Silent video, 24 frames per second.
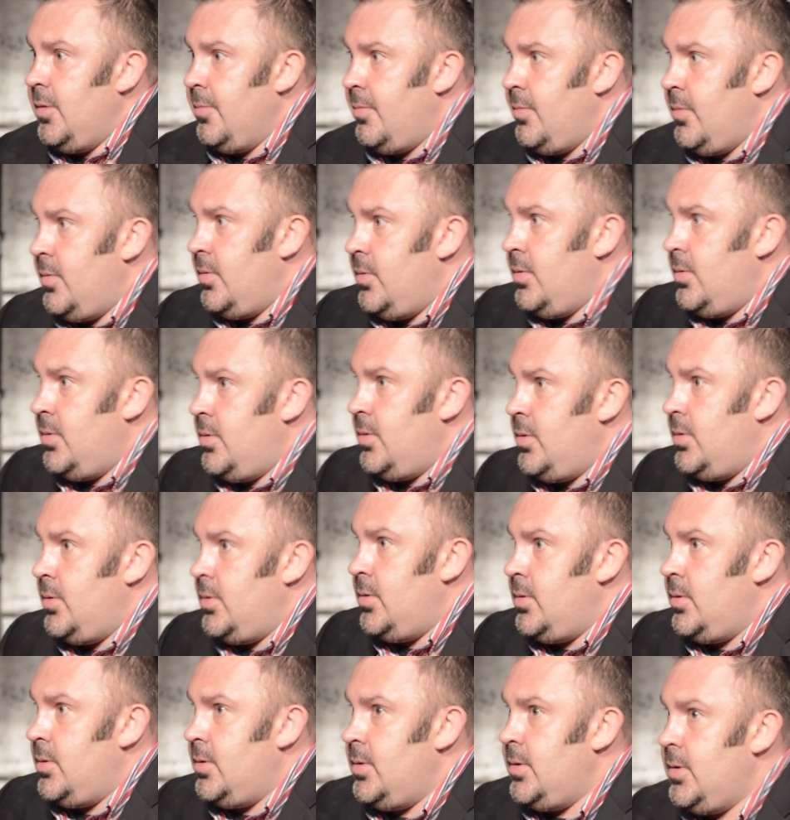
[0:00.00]

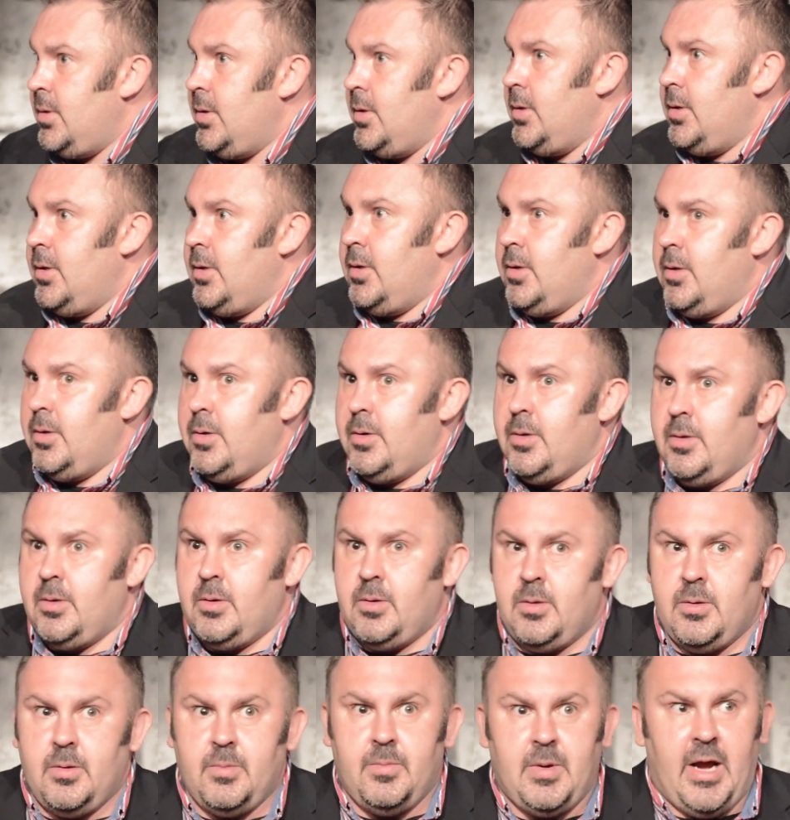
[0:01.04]

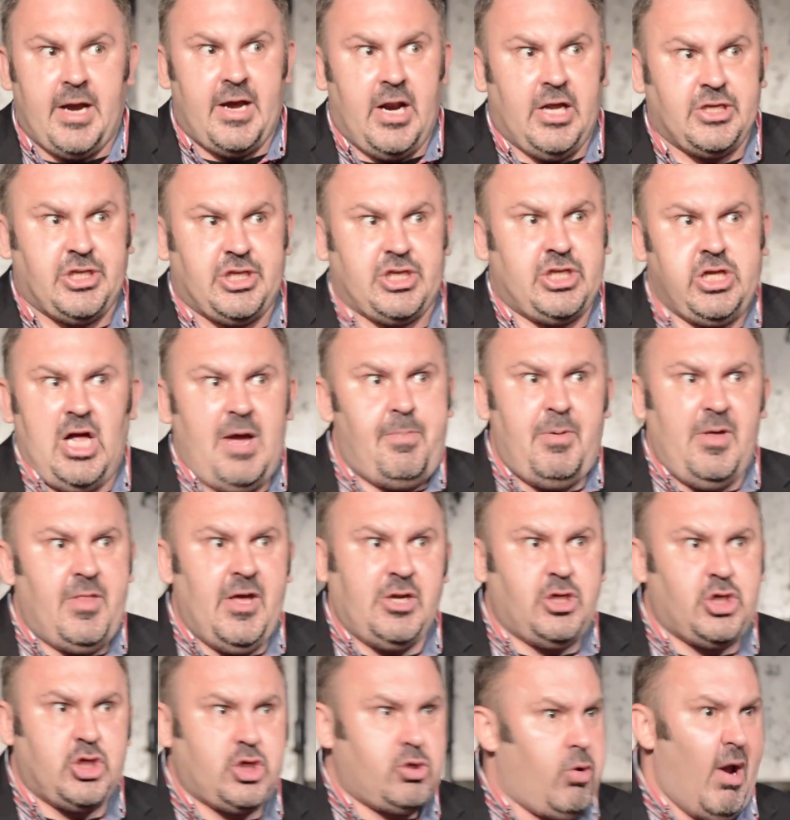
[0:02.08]
I'm not going to sleep in
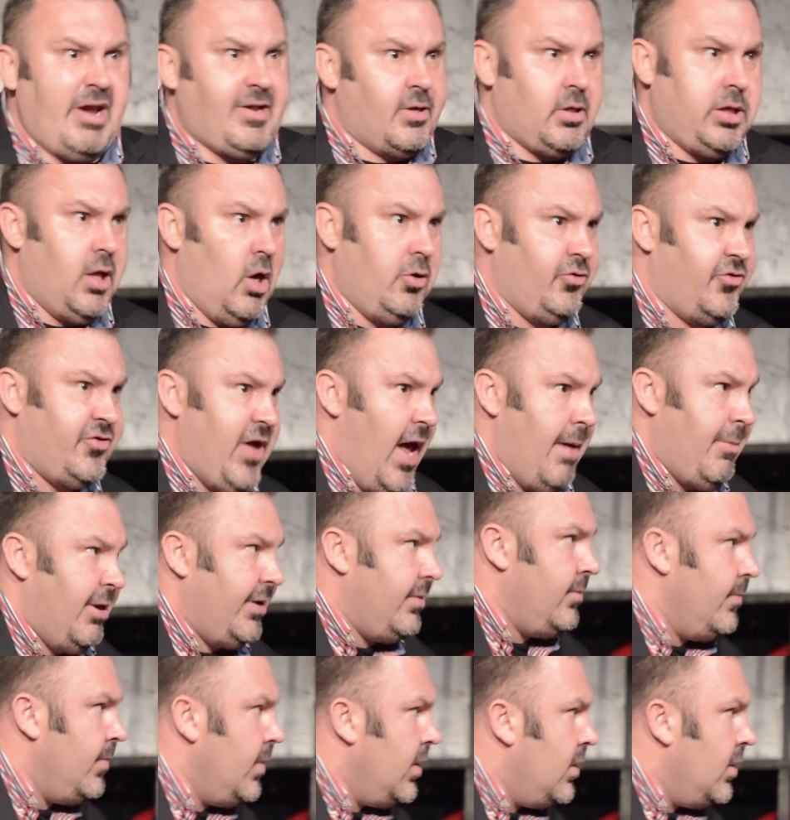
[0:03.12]
these street clothes, damn it.